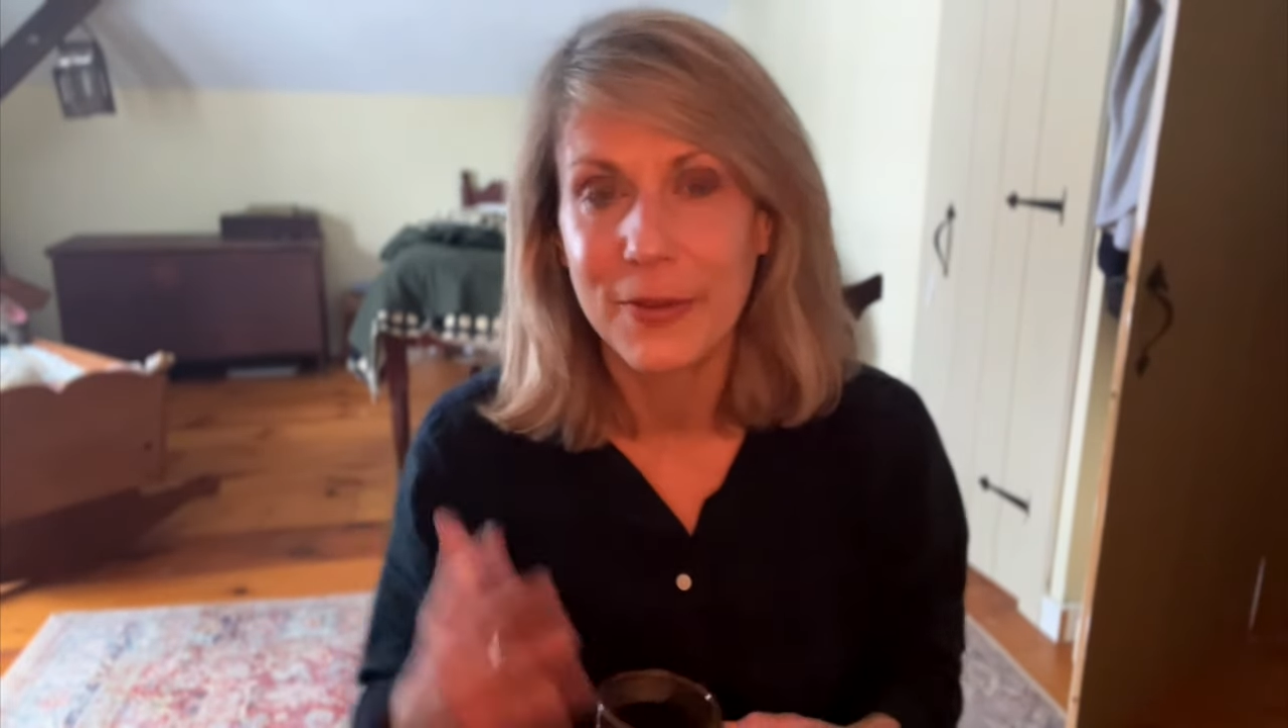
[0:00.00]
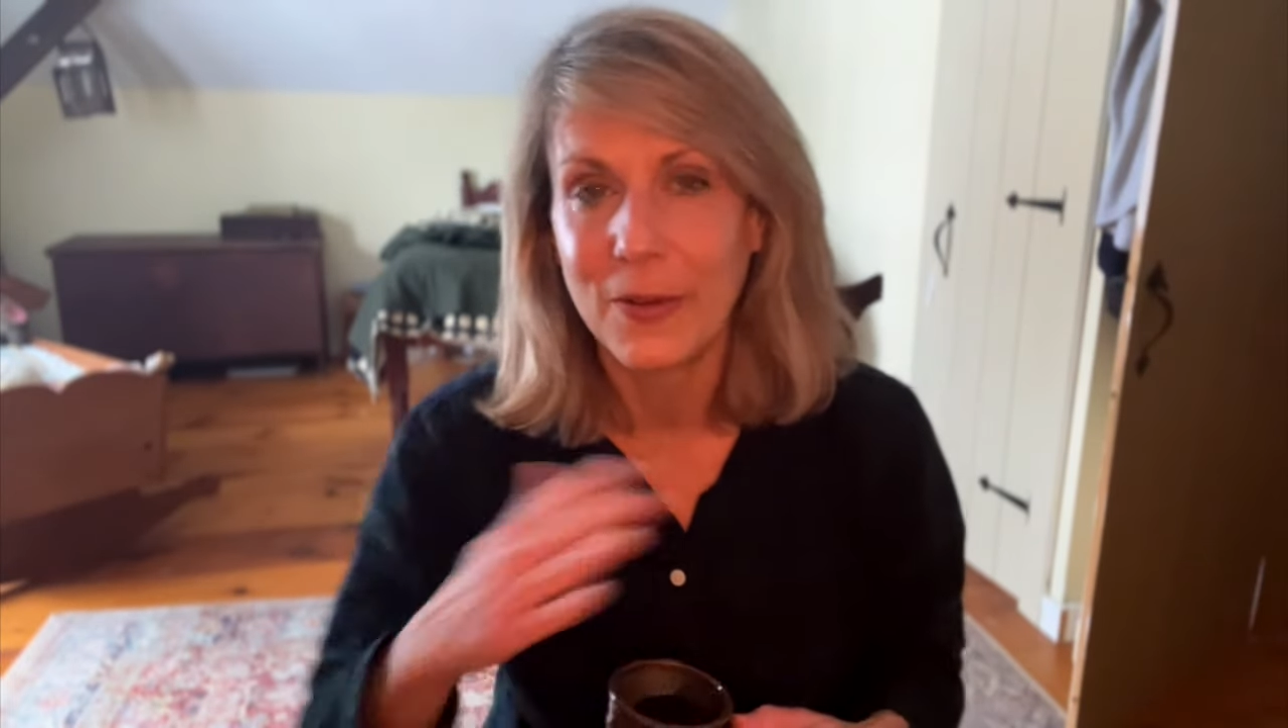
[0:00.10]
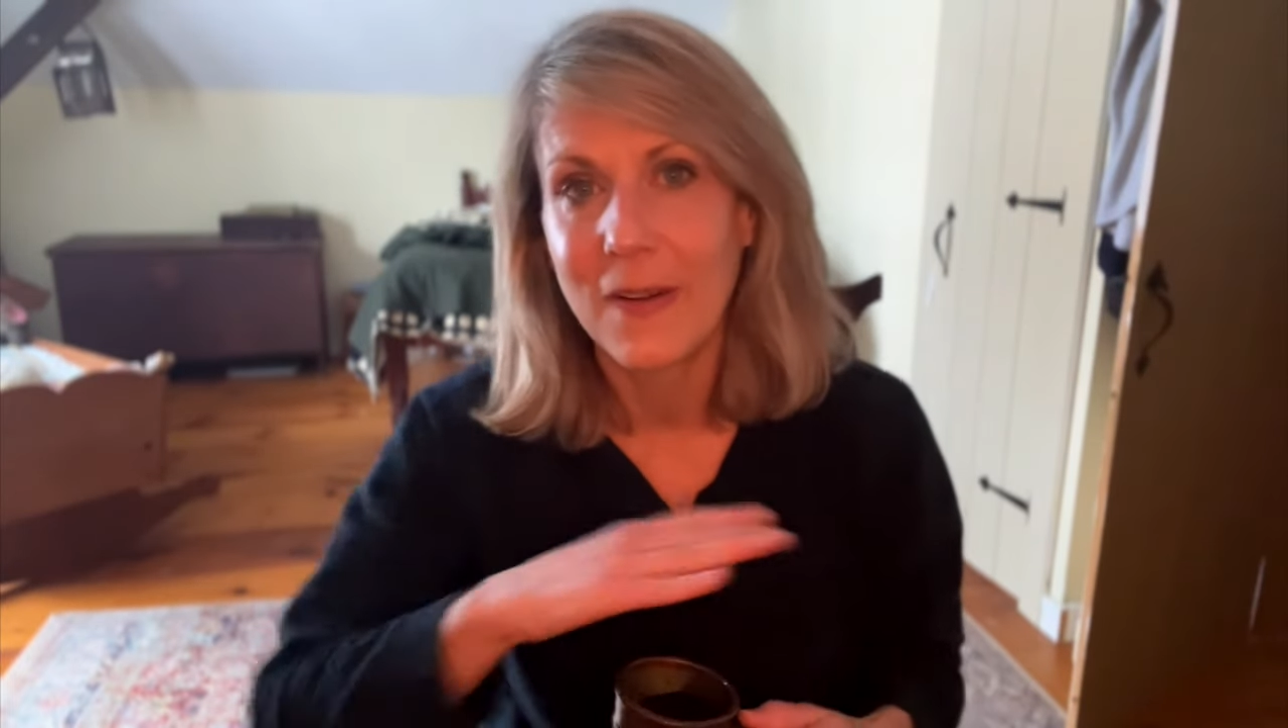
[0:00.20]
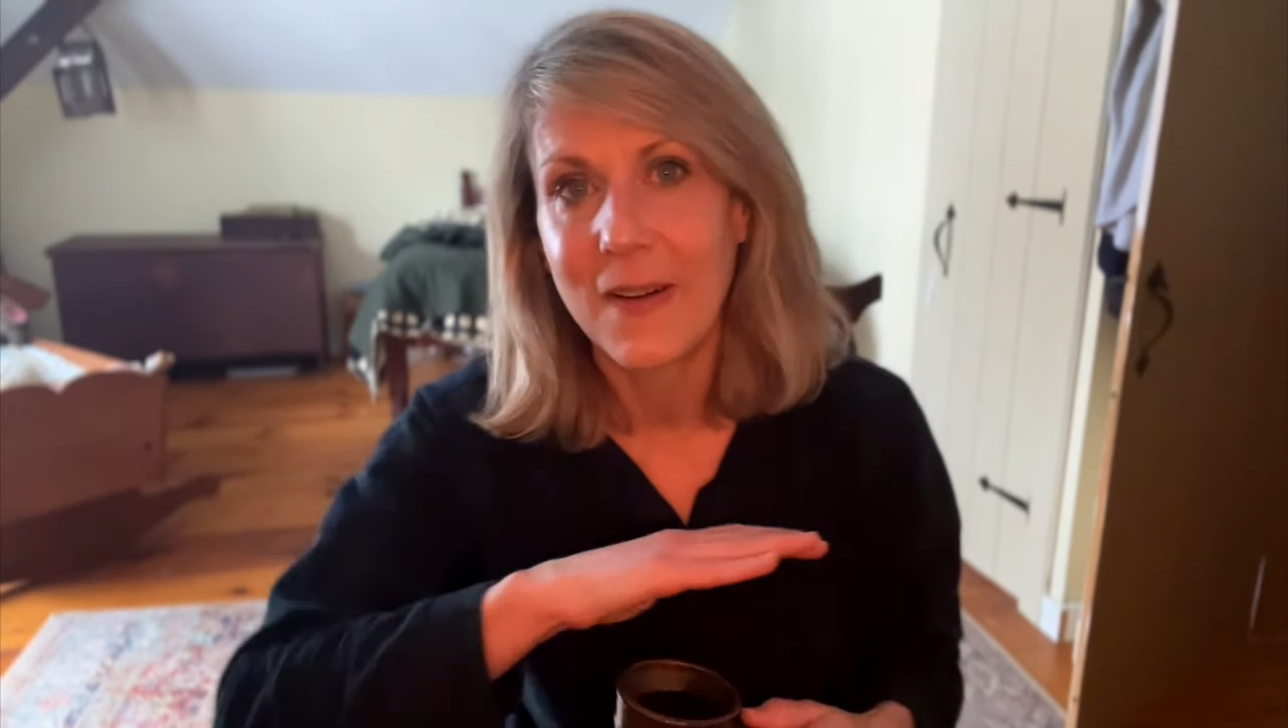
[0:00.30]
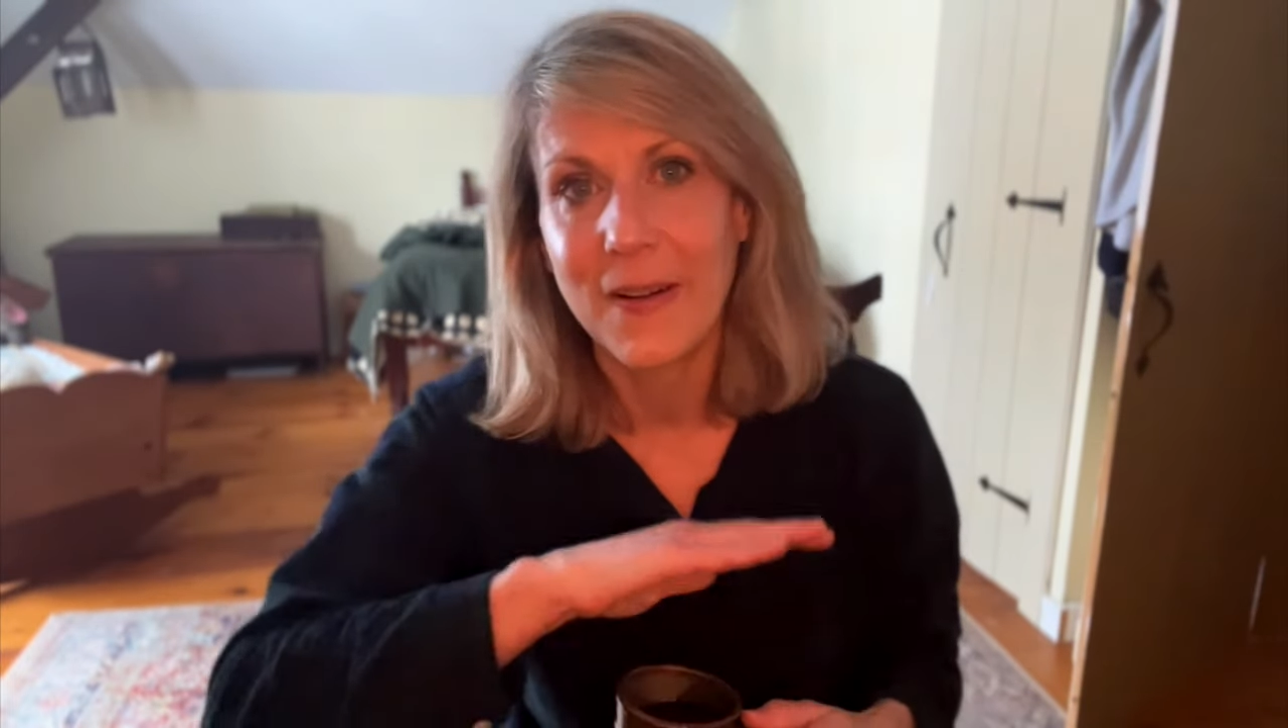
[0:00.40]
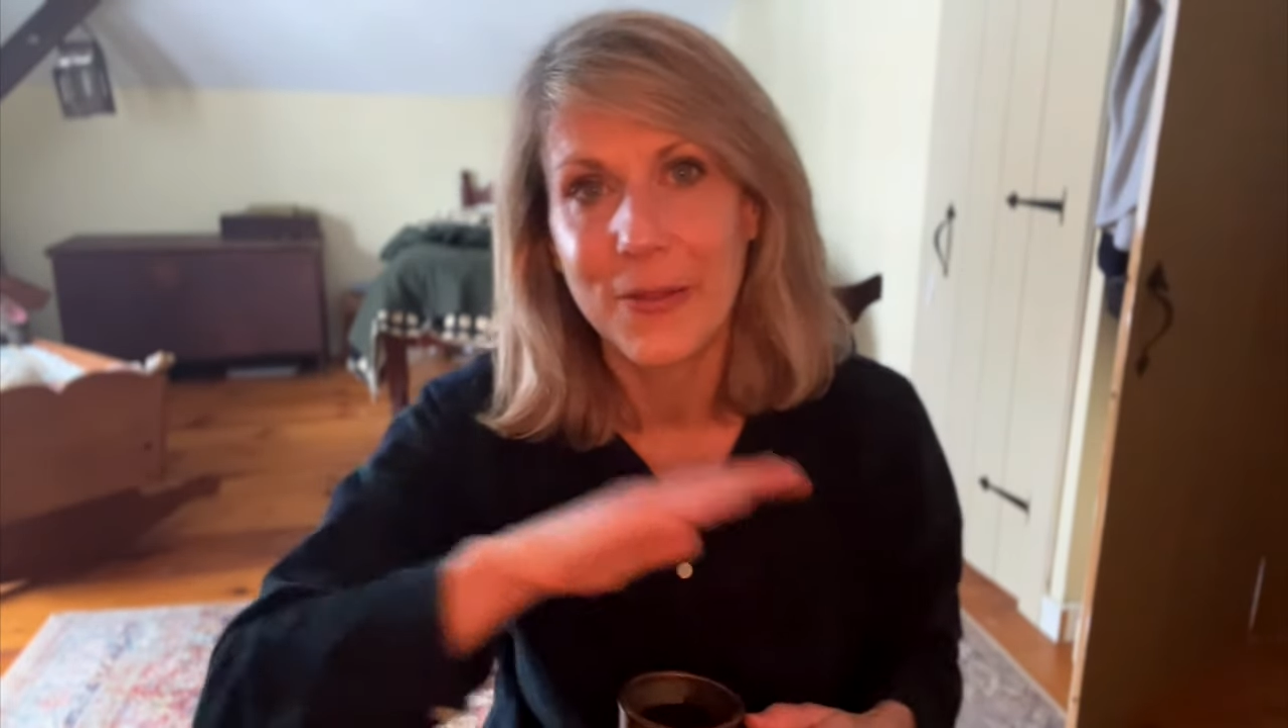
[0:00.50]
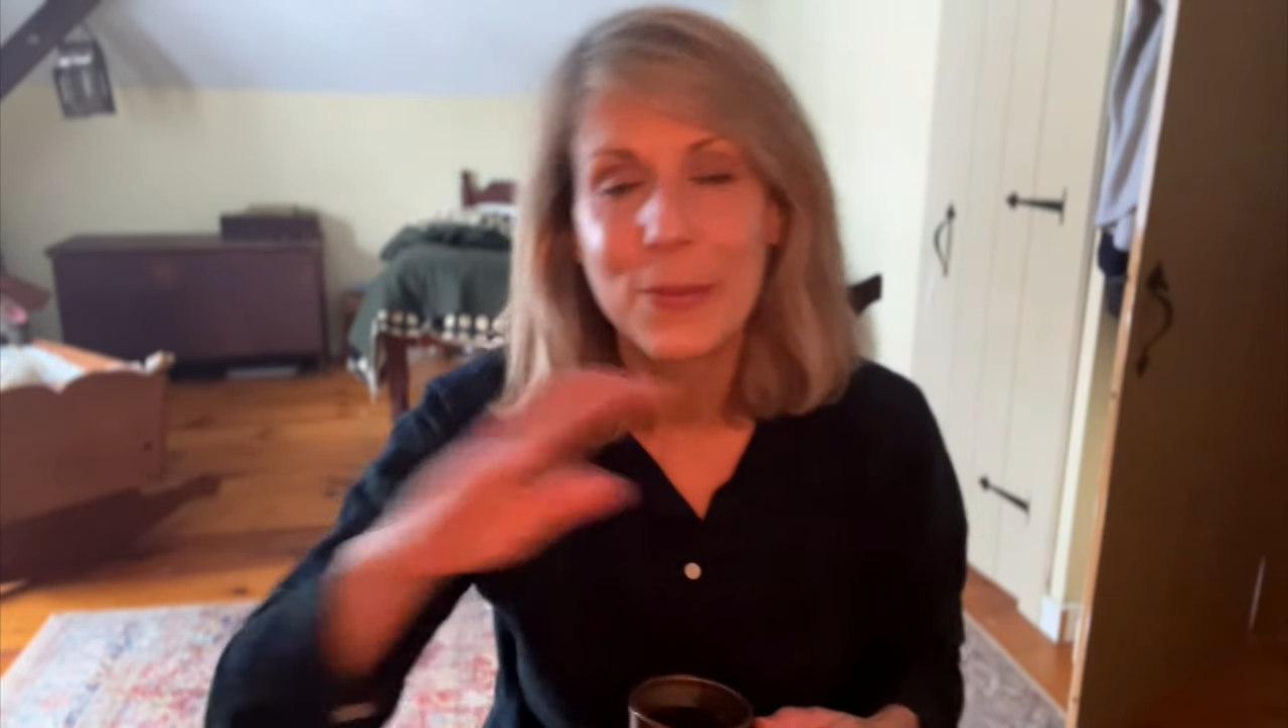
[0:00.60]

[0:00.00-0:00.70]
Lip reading: in all the